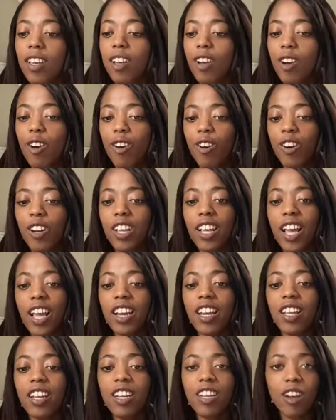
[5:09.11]

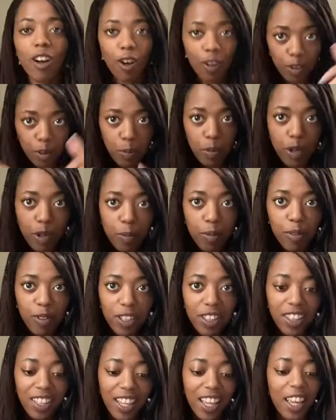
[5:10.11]
created all the people
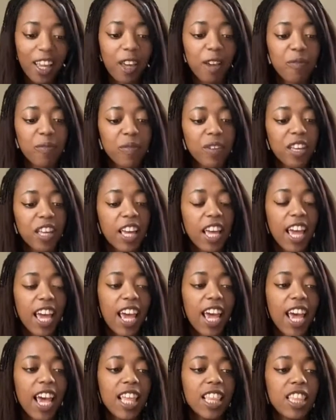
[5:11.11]
in the game,
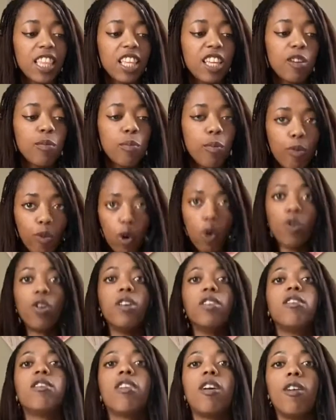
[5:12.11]
and then broke
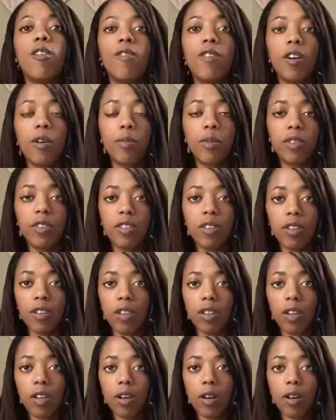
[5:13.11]
itself up into